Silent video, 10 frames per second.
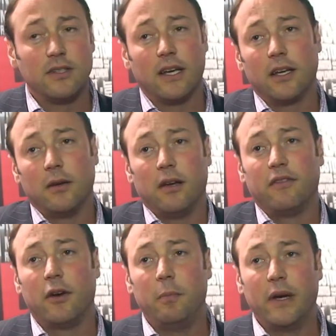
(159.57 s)
Take a
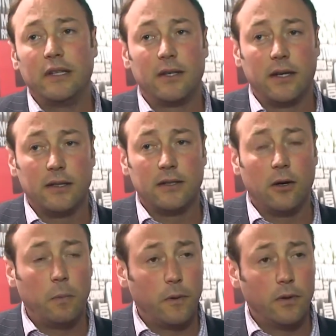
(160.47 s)
very basic
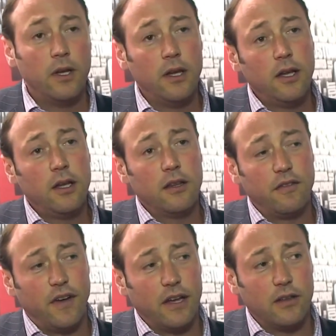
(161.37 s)
example, the
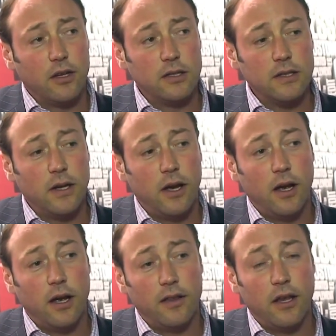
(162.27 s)
fact that
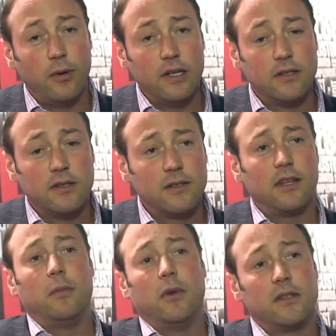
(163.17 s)
there is
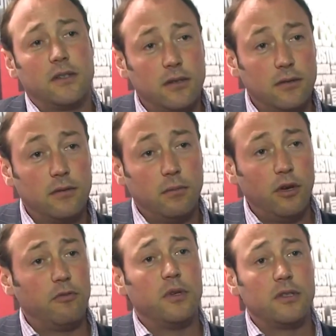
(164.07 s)
seamless
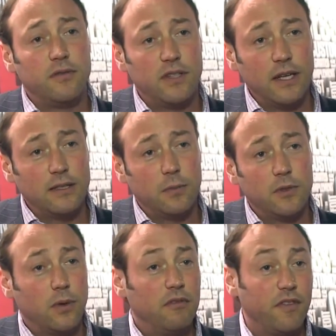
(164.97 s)
movement of data
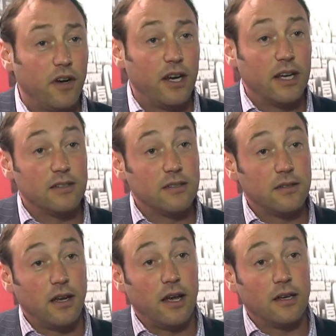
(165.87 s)
between
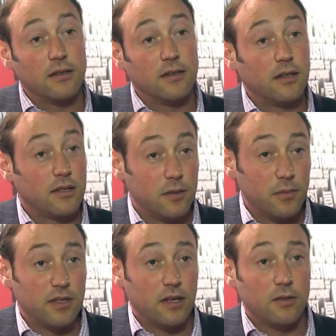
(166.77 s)
finance and customer
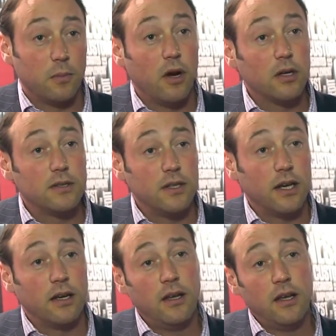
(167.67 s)
sales and marketing,